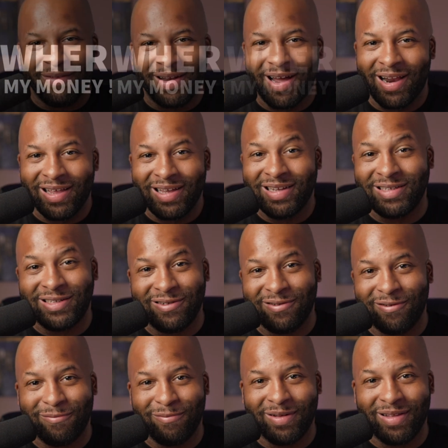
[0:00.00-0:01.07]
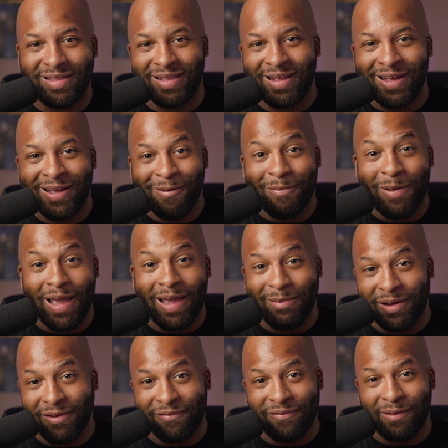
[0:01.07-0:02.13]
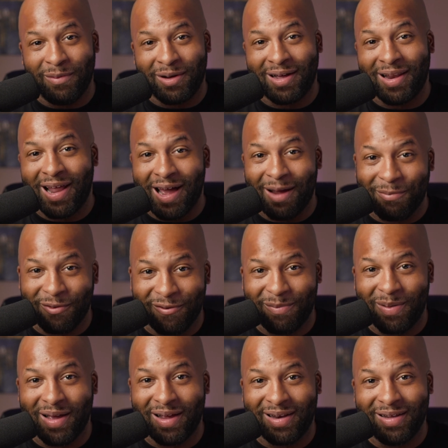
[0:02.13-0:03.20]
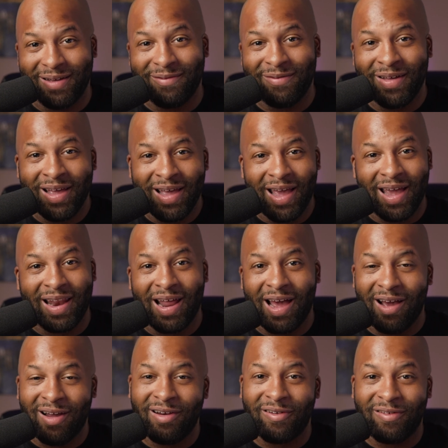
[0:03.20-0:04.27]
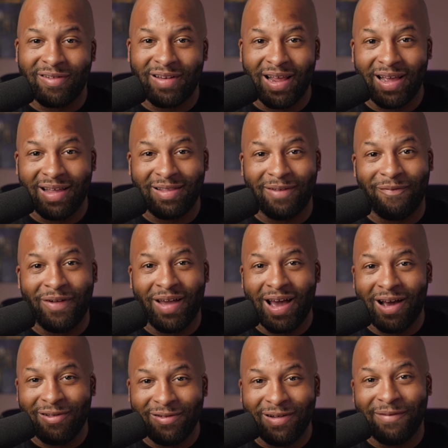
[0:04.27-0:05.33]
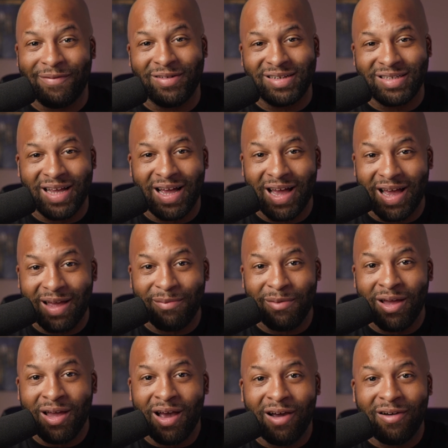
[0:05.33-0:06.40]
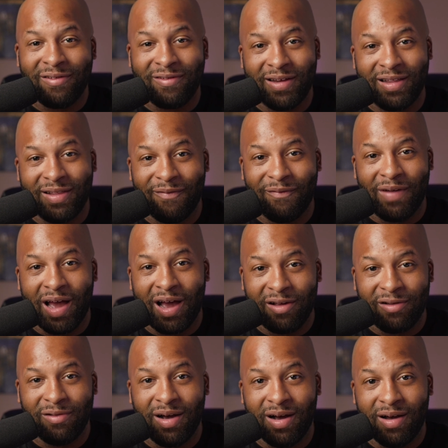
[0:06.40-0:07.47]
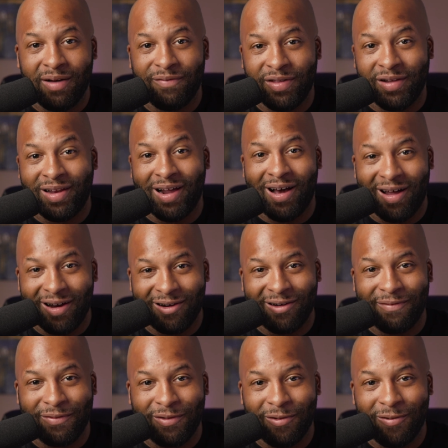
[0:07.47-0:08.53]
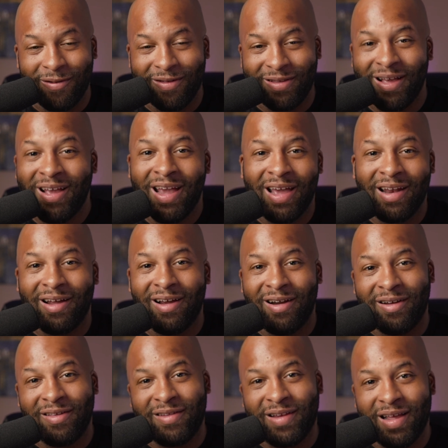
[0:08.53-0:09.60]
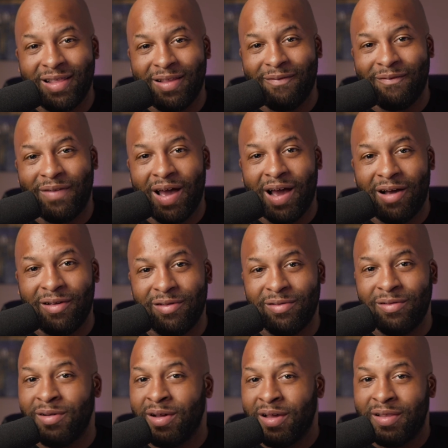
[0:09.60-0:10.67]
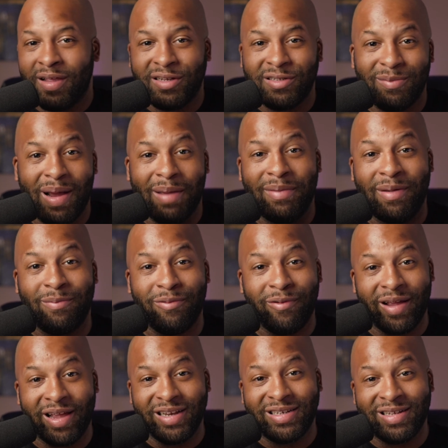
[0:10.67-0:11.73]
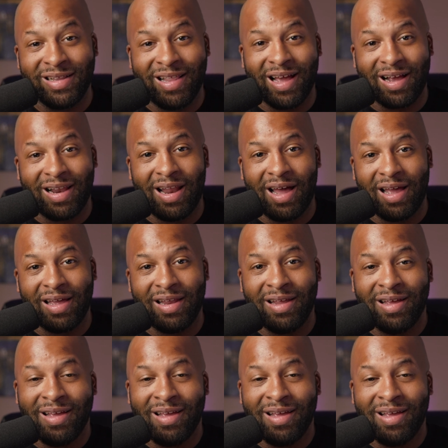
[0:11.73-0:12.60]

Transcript: a lot of issues with payment from a client perspective, and I understand the value of your time. I understand the value of the dollar, of course, and I understand the value that you might be bringing to that client.